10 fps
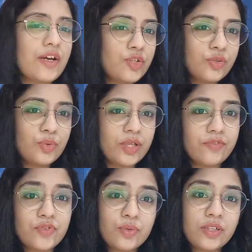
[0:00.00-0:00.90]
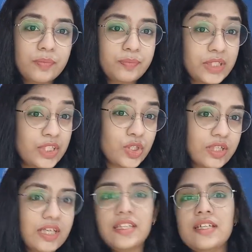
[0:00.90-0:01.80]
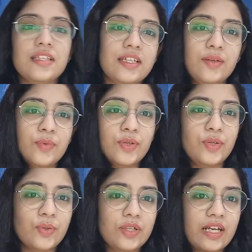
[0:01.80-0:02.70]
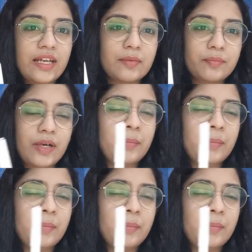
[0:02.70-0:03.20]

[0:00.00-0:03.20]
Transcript: to give to a teacher, I think they would look like